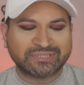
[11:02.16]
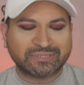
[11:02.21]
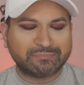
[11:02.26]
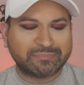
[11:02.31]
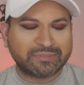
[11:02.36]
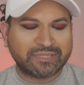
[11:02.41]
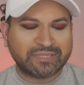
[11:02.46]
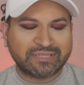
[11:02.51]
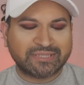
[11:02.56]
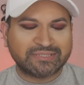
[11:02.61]

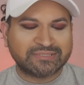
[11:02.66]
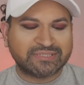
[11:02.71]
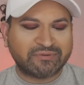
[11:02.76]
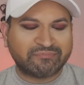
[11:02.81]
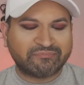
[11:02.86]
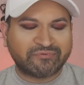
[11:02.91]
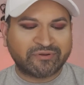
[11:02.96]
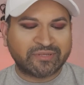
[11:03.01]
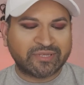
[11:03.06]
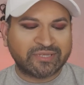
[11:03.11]
completely
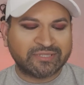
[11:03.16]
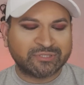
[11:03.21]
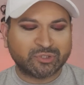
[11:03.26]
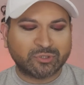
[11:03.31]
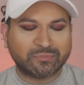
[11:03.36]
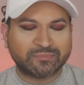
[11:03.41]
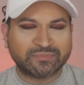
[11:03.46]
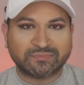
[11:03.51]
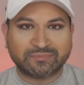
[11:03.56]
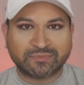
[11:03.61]
different in
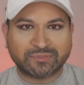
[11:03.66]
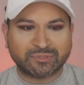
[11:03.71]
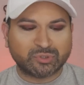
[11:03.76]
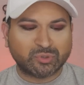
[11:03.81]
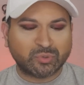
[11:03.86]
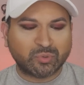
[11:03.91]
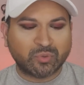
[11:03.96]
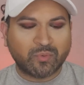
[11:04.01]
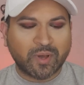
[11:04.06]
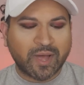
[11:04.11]
terms of the
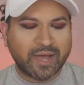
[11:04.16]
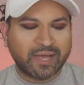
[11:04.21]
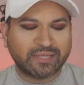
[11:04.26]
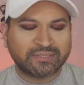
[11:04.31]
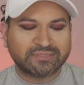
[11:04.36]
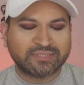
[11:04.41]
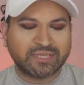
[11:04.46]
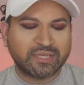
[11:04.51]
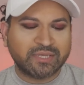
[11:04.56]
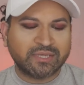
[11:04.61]
tool
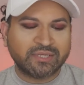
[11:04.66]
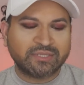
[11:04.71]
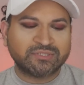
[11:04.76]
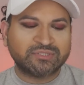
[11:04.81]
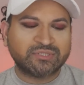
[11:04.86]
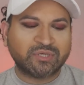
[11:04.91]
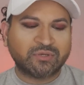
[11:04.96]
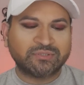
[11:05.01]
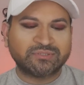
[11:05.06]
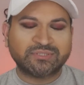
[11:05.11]
wise.
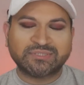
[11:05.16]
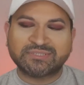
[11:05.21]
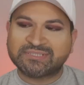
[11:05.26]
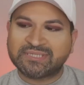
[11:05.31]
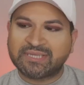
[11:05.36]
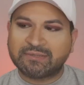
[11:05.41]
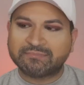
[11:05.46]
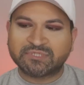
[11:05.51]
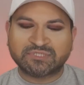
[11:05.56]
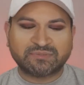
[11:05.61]
So as you
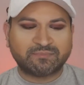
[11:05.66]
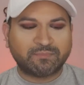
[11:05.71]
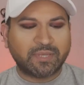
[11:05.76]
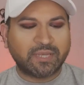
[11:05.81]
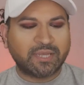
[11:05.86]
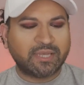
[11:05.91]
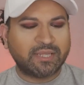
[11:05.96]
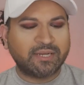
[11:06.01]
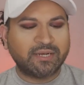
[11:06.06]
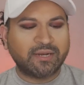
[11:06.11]
see, I'm just
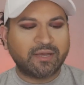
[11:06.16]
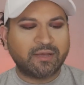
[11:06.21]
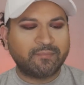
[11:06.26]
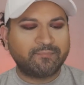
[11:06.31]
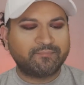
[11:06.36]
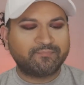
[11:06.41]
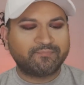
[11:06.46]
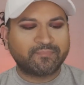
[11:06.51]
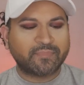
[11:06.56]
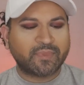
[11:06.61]
picking it
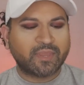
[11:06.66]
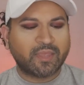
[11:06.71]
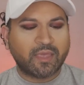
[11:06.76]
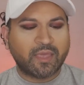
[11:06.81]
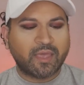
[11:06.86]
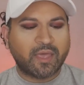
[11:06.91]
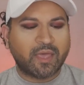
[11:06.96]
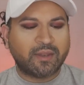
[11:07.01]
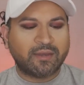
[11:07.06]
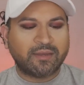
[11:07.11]
up
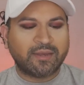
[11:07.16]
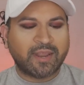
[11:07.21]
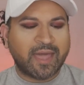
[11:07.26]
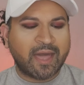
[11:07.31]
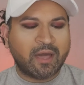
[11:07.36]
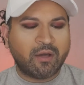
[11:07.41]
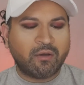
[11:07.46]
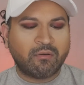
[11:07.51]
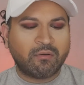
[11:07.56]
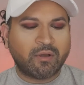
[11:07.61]
and
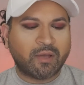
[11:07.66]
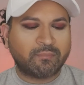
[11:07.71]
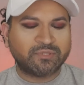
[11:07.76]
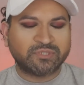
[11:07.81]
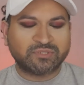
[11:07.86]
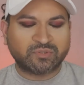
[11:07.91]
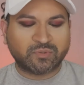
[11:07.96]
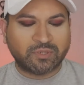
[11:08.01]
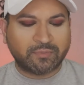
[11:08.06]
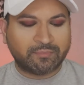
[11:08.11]
now I'm
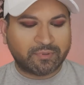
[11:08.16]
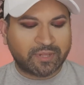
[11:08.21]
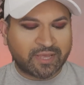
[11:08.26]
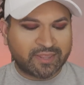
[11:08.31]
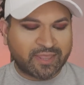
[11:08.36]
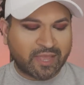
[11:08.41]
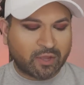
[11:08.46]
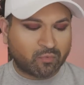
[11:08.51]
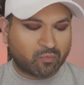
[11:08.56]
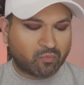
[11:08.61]
just going to apply
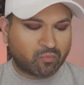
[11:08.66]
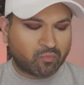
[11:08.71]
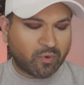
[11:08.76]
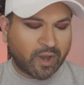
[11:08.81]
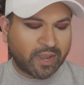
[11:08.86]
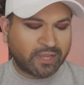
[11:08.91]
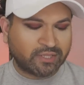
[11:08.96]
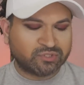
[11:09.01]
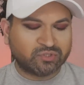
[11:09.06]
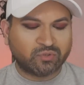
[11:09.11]
that
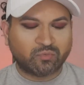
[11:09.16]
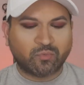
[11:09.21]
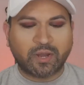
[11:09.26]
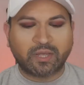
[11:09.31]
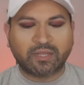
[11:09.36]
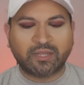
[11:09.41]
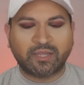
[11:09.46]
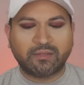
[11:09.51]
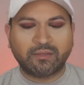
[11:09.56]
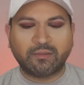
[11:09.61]
right
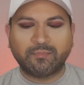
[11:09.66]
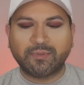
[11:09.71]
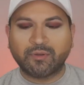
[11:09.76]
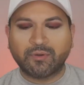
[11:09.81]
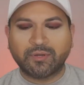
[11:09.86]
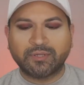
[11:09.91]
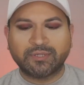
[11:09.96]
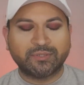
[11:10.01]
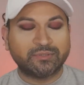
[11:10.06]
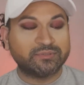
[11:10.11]
directly. Let me
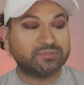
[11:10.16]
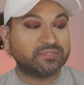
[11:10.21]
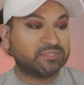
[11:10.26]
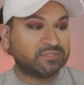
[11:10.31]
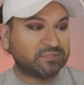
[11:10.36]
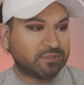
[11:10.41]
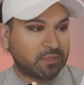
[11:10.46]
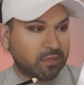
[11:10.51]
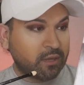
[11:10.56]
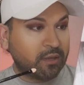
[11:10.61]
go ahead and use
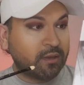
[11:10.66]
this